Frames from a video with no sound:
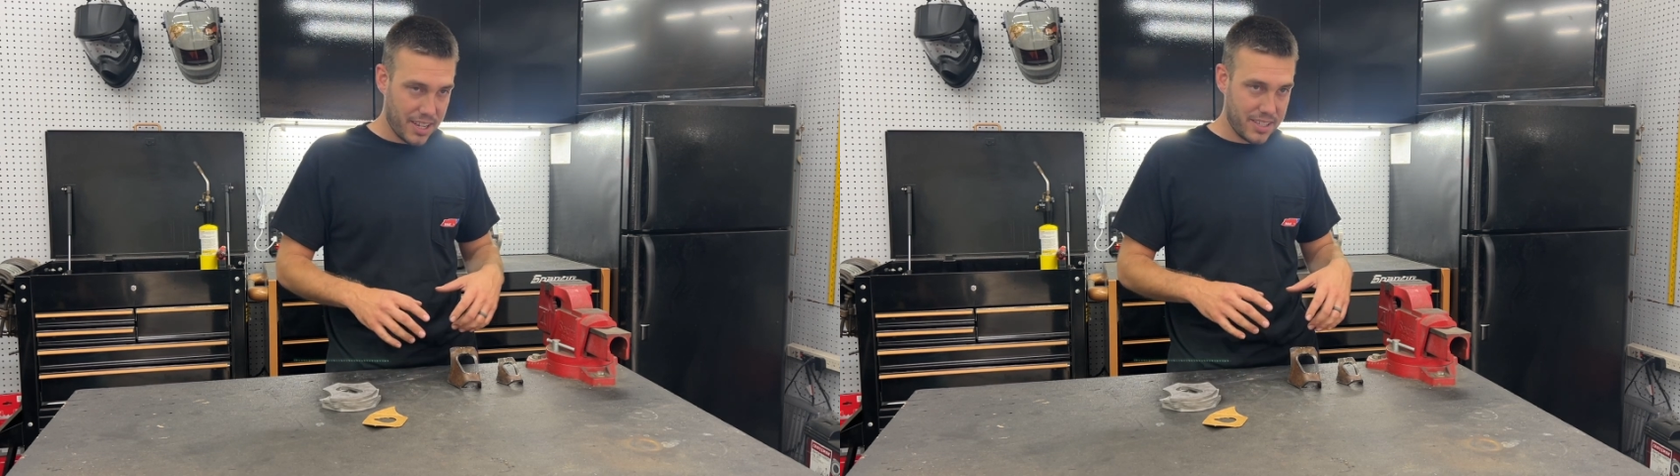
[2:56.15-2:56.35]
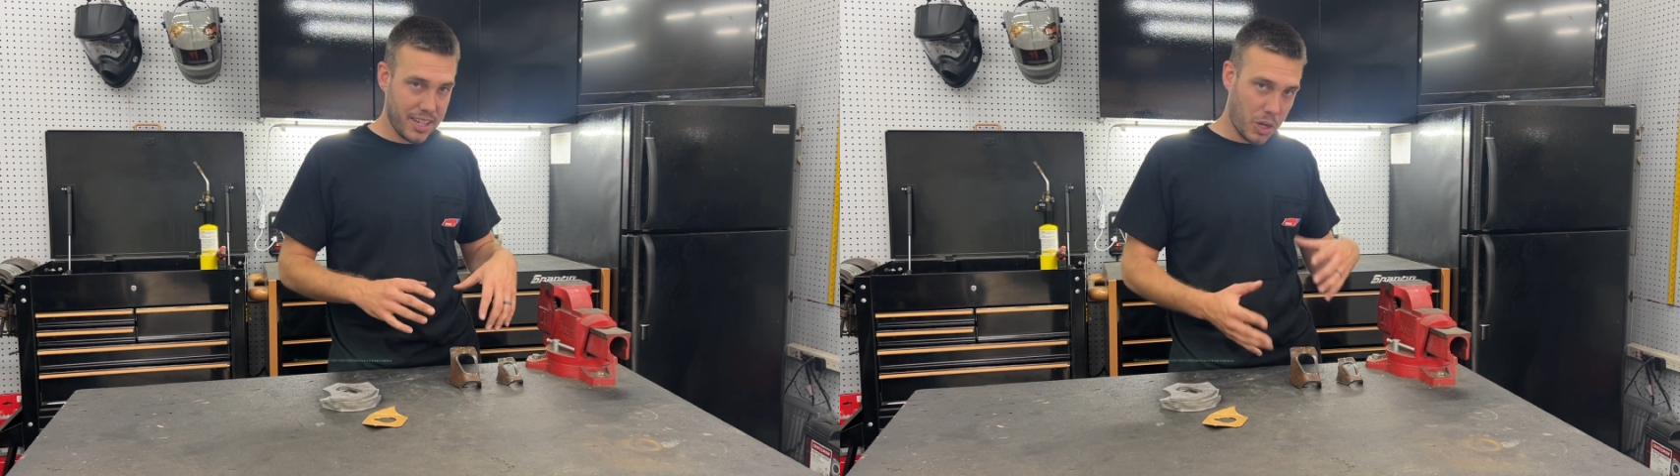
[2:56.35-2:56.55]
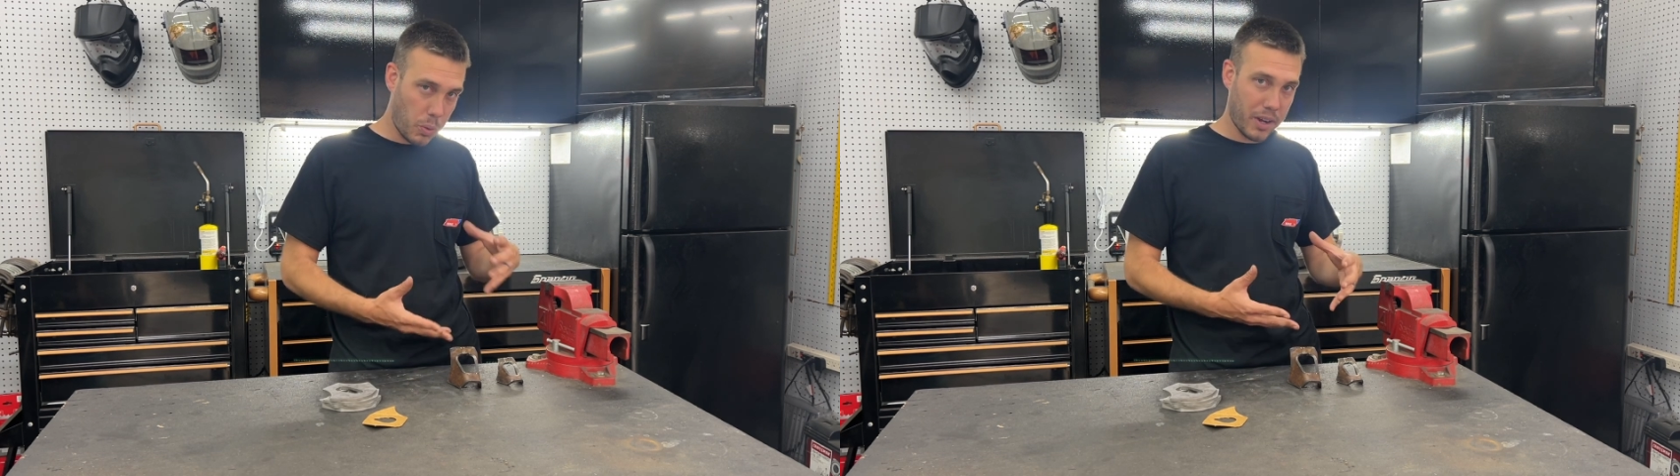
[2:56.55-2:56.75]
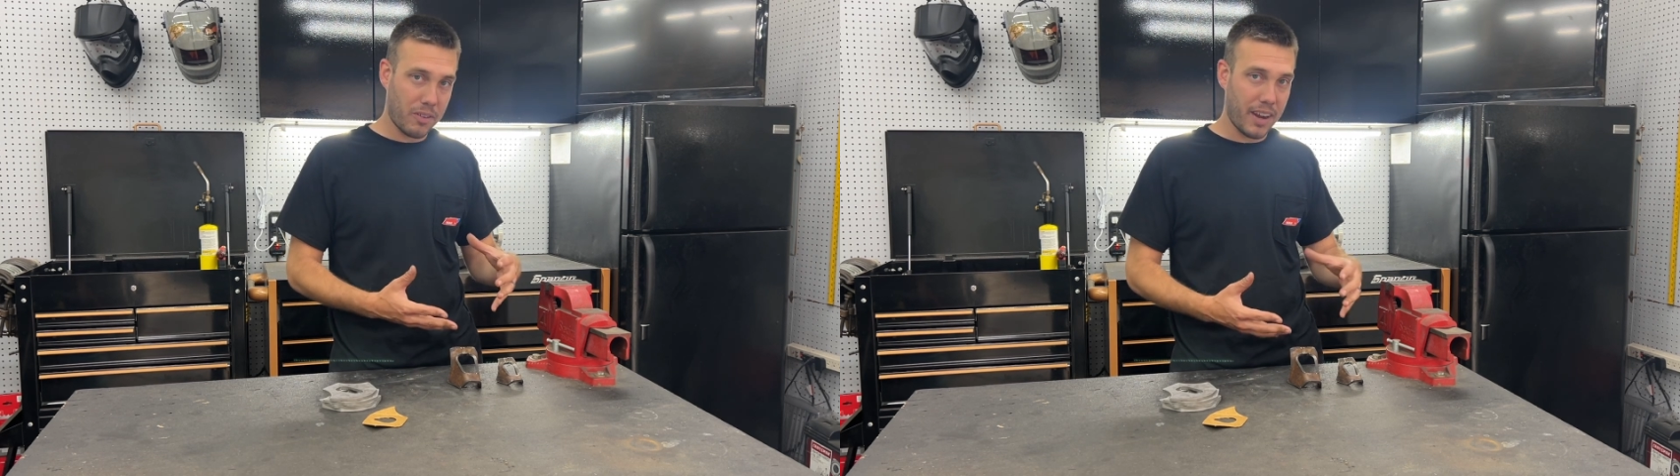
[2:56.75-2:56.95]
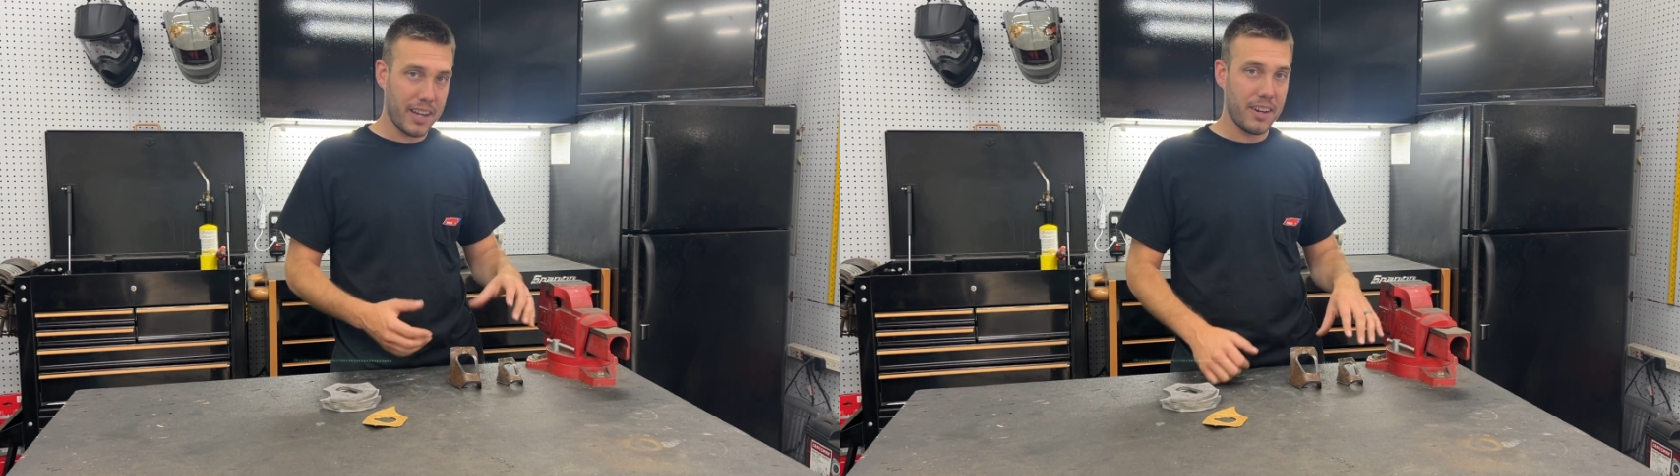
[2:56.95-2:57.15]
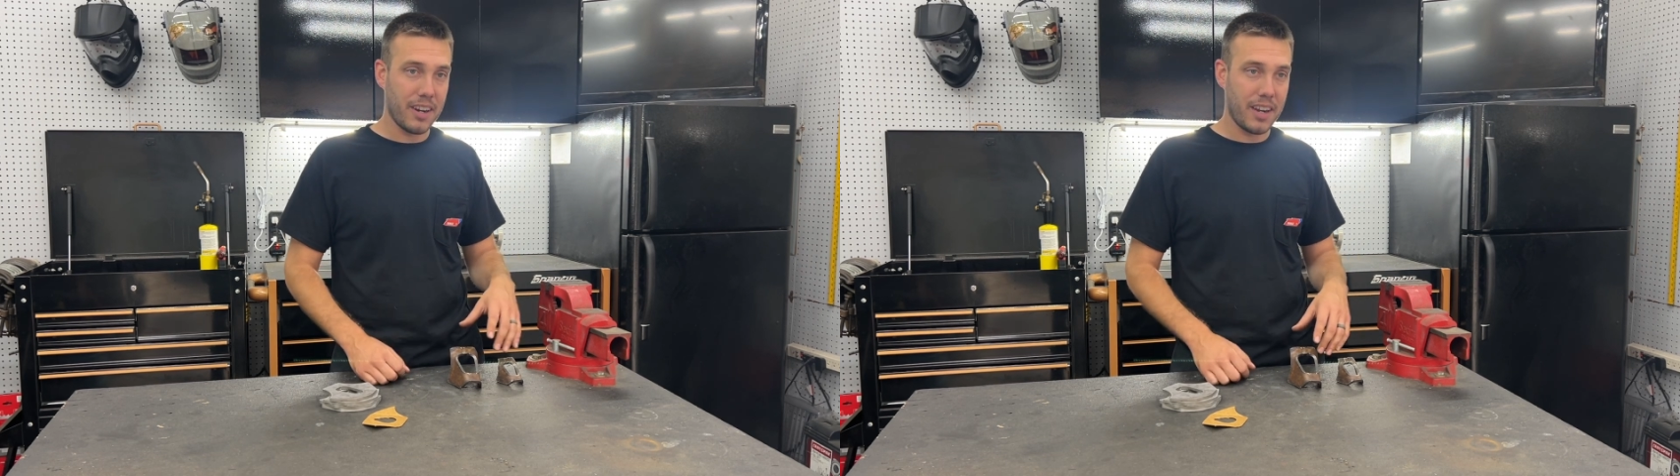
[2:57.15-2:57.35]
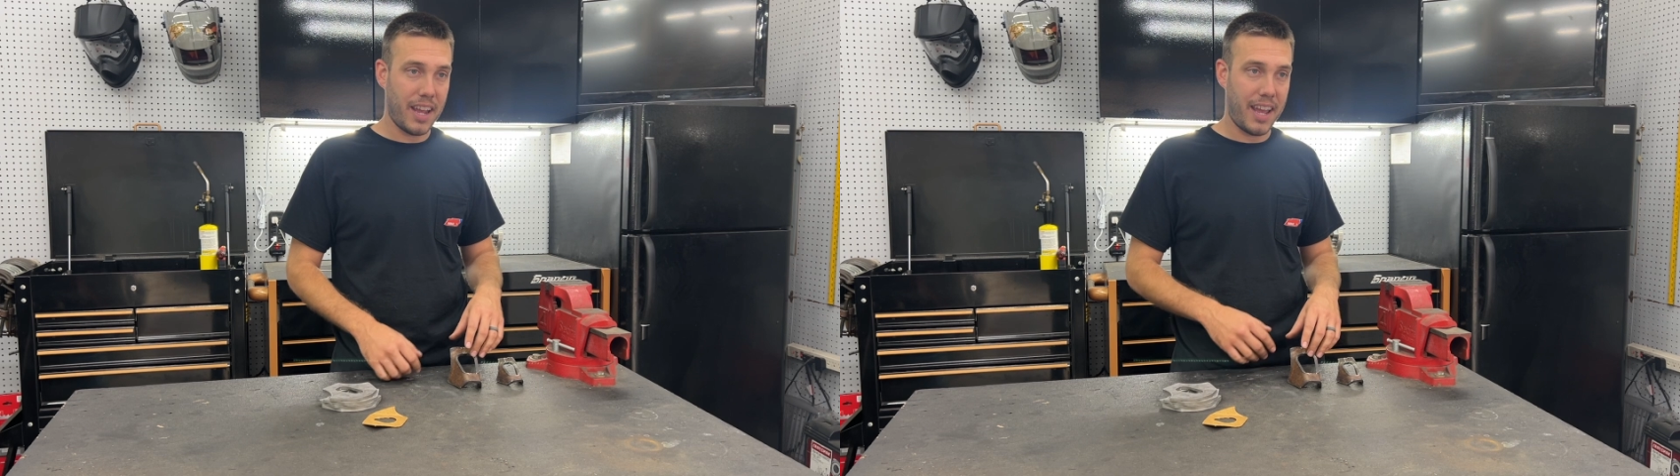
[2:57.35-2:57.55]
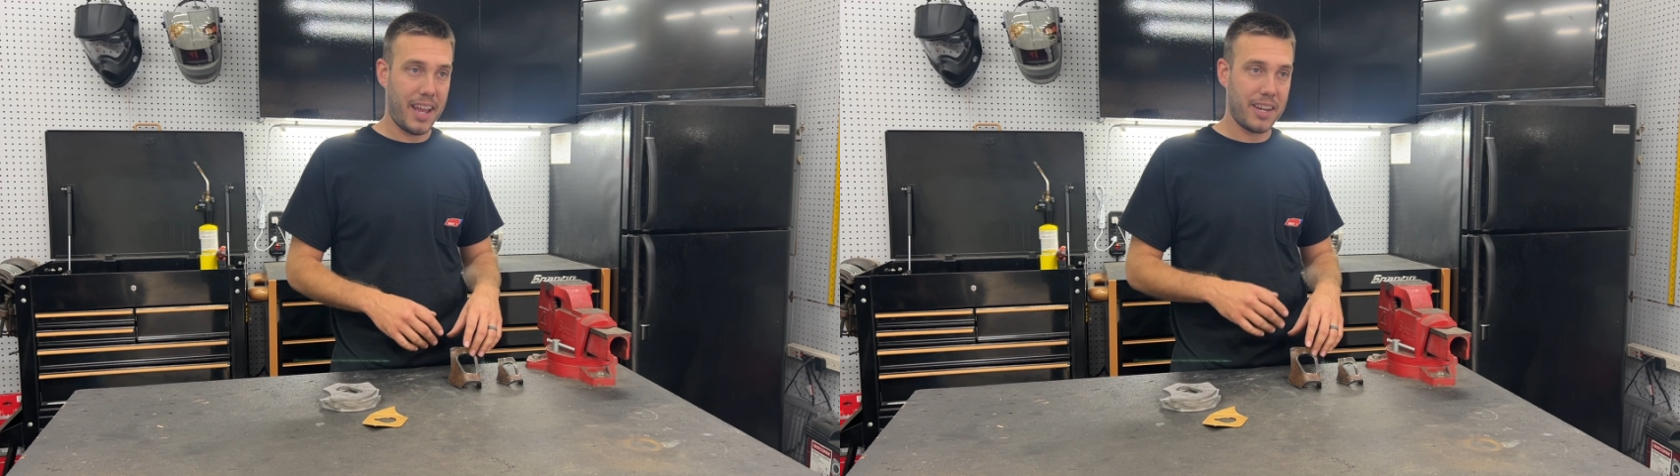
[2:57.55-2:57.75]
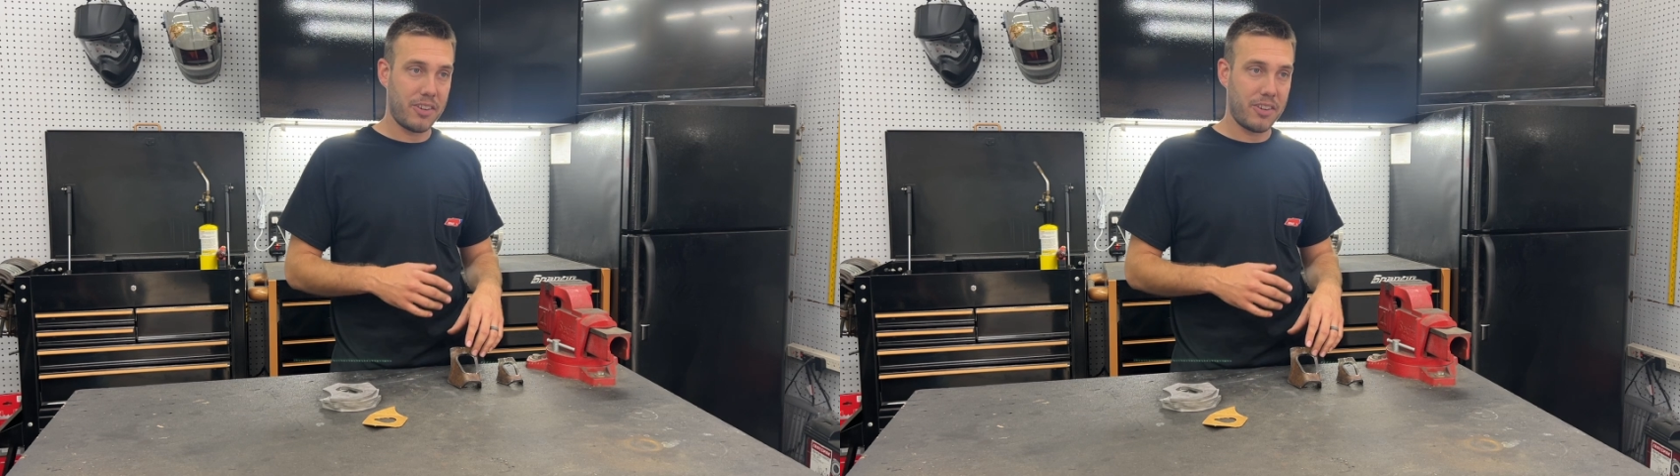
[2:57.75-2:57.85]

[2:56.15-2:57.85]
did a quick render and